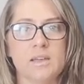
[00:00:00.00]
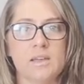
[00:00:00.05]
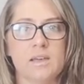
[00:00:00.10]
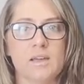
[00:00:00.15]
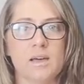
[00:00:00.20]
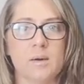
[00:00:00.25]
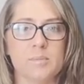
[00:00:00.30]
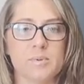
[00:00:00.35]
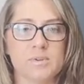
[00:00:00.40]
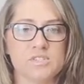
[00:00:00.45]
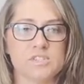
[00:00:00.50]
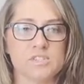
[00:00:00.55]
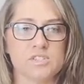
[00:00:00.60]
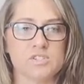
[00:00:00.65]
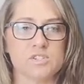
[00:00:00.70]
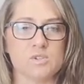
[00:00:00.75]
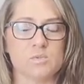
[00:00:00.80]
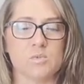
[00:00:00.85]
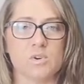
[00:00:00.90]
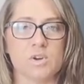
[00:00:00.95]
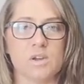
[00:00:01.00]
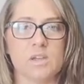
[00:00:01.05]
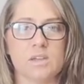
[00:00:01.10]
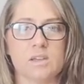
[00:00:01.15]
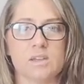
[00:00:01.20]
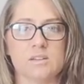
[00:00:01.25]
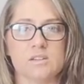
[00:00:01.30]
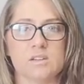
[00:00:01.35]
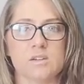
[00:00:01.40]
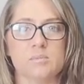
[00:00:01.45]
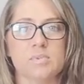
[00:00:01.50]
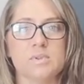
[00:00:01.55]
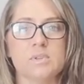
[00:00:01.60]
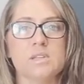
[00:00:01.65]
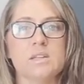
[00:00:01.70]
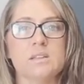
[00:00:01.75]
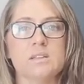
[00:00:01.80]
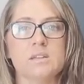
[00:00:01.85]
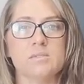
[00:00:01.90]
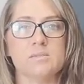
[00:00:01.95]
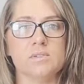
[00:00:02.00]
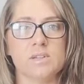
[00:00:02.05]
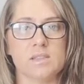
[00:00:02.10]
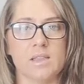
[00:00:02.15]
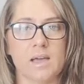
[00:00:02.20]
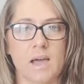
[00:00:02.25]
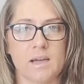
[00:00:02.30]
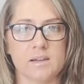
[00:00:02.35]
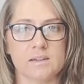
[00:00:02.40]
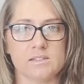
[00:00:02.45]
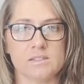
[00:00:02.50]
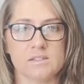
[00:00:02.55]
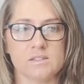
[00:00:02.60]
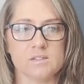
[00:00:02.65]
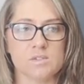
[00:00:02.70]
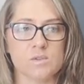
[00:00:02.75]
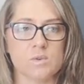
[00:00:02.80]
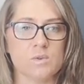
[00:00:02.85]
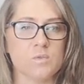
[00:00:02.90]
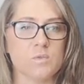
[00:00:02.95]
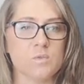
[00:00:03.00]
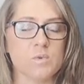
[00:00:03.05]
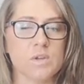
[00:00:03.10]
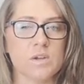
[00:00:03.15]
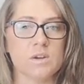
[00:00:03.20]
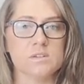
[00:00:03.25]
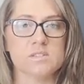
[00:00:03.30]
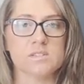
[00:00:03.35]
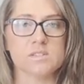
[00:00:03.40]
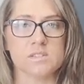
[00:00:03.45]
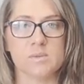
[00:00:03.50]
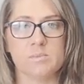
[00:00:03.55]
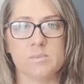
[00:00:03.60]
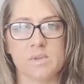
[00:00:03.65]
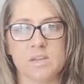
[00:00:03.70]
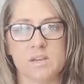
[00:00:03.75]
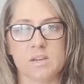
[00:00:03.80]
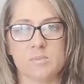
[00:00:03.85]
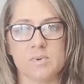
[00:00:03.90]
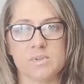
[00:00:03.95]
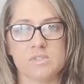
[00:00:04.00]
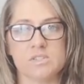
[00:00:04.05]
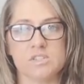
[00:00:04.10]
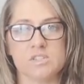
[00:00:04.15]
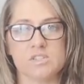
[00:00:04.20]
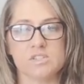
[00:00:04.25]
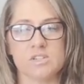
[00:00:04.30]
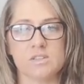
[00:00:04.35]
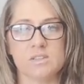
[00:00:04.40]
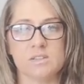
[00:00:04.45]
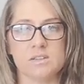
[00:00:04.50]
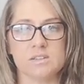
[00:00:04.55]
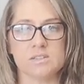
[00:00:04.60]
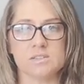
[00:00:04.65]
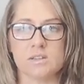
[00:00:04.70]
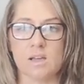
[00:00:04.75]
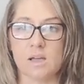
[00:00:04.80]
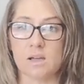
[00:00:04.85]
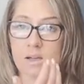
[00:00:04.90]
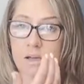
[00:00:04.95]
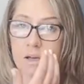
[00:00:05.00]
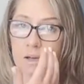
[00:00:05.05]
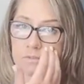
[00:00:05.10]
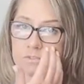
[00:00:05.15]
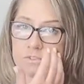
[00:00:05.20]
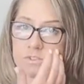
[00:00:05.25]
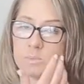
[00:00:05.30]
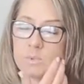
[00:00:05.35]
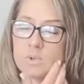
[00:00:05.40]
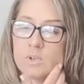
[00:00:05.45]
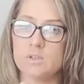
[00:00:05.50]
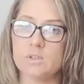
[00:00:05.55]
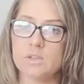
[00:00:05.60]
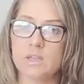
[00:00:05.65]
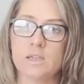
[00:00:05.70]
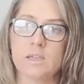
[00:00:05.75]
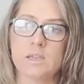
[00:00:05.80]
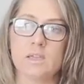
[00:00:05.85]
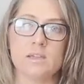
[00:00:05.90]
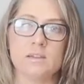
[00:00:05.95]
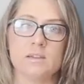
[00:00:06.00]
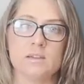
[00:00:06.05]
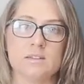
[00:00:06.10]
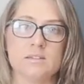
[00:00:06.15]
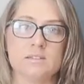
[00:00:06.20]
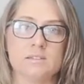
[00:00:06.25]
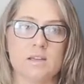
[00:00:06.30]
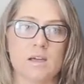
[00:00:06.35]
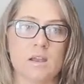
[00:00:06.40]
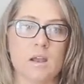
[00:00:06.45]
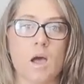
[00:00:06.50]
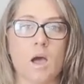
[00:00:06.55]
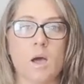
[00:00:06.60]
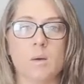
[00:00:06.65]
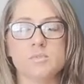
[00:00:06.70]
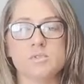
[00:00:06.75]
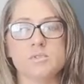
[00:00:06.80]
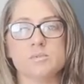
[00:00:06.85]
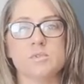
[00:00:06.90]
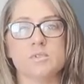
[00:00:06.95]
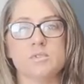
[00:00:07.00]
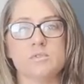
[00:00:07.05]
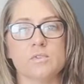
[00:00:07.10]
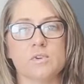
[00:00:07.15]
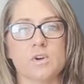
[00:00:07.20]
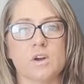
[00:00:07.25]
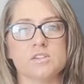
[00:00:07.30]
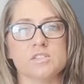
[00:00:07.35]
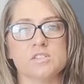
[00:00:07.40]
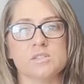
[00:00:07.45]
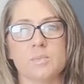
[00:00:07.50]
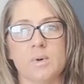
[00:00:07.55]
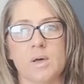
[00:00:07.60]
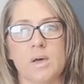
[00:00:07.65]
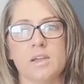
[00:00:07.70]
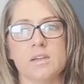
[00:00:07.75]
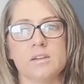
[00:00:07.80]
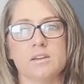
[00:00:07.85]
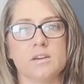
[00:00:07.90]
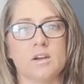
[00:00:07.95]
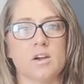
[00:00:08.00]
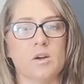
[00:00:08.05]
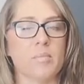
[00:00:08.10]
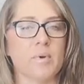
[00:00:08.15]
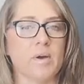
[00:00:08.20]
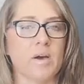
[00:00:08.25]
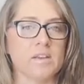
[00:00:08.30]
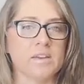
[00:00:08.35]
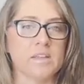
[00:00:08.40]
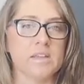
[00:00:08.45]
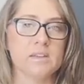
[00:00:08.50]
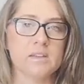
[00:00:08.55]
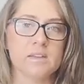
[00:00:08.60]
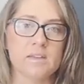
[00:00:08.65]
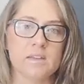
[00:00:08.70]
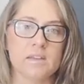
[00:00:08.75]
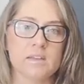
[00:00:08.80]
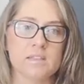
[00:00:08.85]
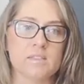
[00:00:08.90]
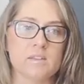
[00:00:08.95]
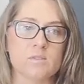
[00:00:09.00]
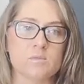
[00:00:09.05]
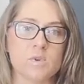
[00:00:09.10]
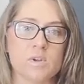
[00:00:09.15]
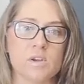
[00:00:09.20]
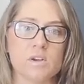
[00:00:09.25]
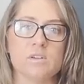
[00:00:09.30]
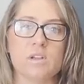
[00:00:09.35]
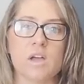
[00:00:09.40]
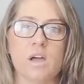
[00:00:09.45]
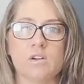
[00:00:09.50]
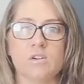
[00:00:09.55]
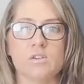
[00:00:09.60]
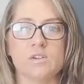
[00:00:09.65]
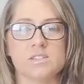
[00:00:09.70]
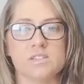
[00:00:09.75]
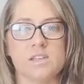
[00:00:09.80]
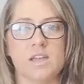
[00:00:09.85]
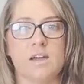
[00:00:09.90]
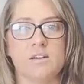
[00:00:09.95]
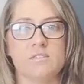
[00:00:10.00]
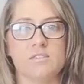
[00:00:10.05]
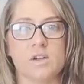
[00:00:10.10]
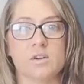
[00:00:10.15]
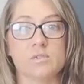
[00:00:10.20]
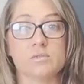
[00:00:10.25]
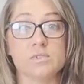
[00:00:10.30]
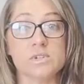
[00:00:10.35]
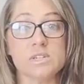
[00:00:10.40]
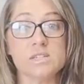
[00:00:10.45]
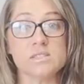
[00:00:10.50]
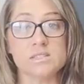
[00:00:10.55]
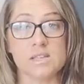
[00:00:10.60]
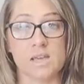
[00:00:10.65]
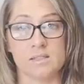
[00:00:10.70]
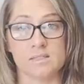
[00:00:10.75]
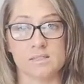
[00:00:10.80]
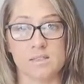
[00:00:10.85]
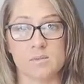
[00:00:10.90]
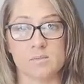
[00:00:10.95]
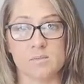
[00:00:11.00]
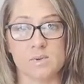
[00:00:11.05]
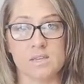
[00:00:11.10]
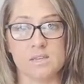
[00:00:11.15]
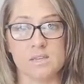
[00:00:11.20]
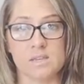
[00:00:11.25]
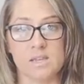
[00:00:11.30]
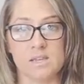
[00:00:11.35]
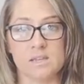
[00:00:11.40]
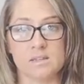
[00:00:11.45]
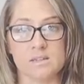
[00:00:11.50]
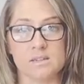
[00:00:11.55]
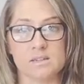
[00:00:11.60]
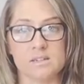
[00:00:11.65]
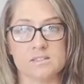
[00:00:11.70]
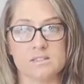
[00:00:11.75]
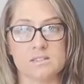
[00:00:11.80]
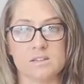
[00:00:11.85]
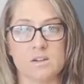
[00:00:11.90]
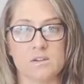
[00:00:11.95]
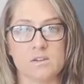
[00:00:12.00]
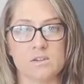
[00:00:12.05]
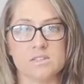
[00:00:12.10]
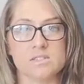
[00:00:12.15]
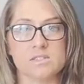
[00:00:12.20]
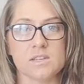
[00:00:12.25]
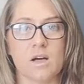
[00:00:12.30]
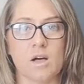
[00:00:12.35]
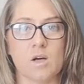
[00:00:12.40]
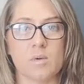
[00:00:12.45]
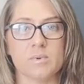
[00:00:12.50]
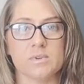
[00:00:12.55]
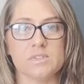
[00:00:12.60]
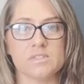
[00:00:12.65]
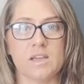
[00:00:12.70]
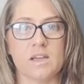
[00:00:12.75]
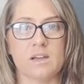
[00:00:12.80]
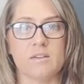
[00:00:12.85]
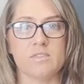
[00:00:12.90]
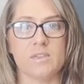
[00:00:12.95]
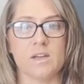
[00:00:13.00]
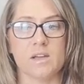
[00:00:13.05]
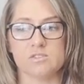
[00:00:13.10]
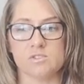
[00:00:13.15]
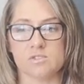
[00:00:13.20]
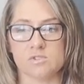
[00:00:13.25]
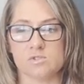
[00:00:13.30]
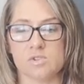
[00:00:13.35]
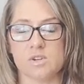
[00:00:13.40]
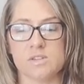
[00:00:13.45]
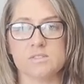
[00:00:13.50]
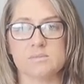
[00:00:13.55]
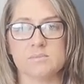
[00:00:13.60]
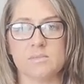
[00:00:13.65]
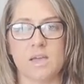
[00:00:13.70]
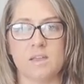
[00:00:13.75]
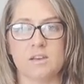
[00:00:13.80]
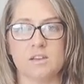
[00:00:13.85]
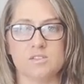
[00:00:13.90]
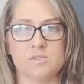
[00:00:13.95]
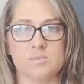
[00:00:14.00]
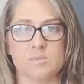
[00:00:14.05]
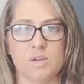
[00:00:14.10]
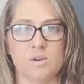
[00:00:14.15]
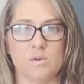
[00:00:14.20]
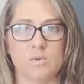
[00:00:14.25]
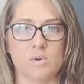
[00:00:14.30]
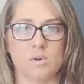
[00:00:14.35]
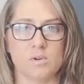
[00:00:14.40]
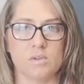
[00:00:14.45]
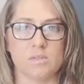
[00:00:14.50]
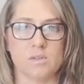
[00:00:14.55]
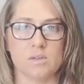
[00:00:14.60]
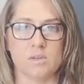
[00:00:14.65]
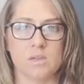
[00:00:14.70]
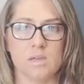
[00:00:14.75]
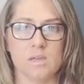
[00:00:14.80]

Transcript: a position where it can completely relax. So if we are sleeping in a position that is not comfortable and it is not optimal for our spine and our body, then we are not going to have that reset that we need, and it's not going to help us have that stress management or the